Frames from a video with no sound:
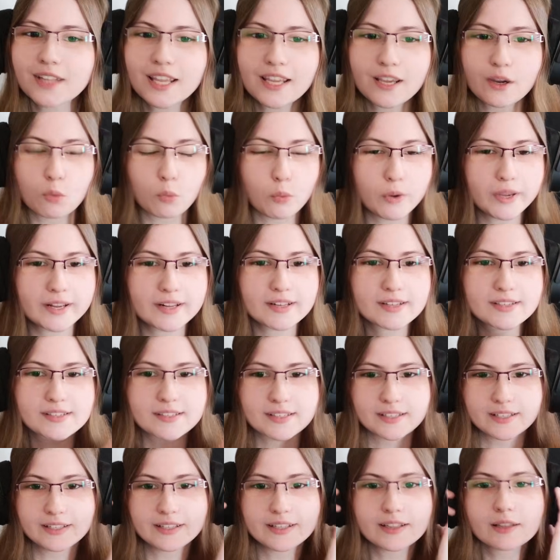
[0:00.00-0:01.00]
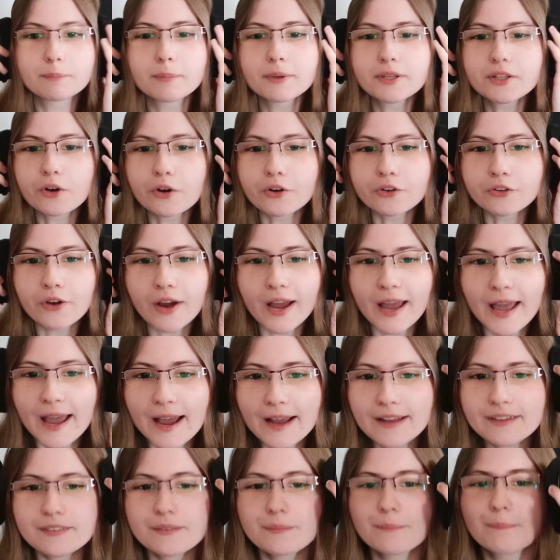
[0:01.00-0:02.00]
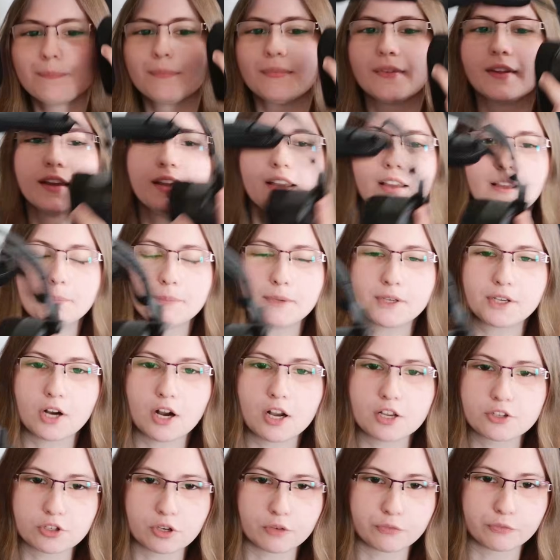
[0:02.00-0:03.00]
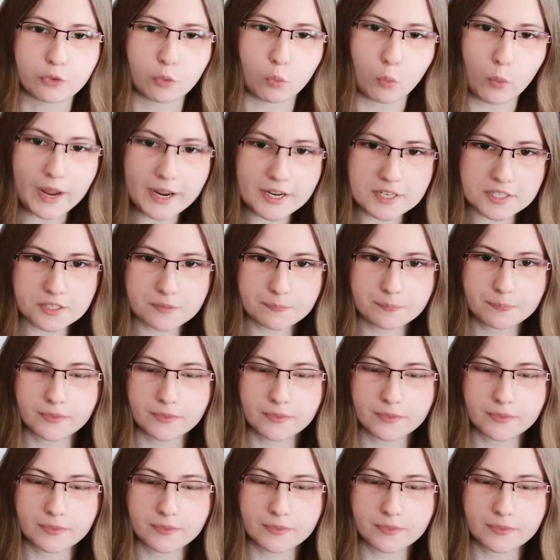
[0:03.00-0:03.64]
wiggles a little bit on your head because of the weight.